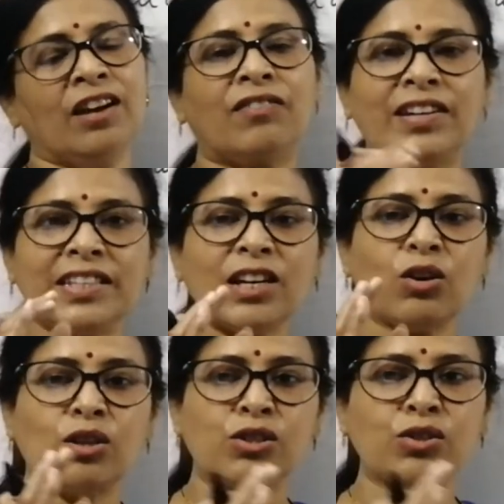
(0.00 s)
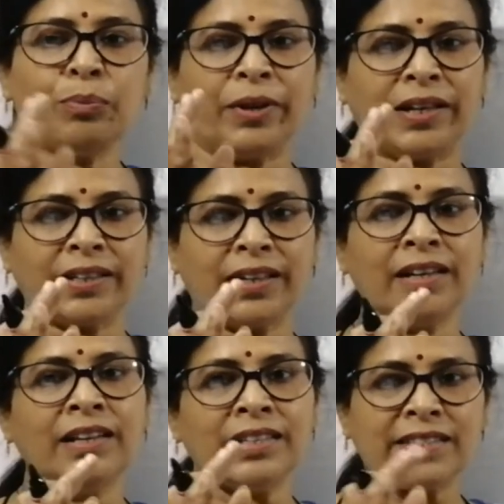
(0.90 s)
Fungi also bear the
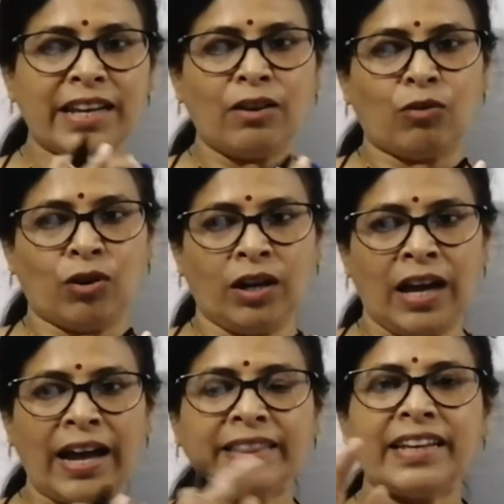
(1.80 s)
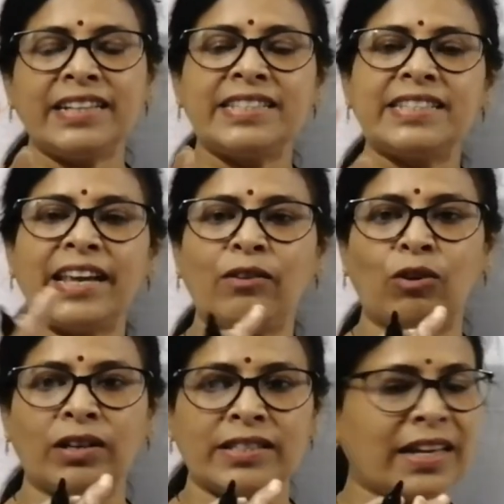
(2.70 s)
cell wall, and that cell
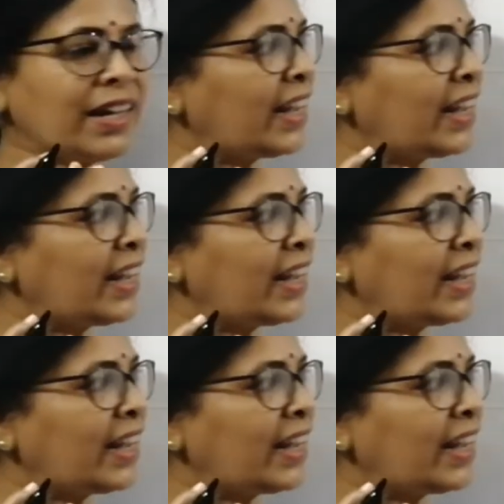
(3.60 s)
wall is the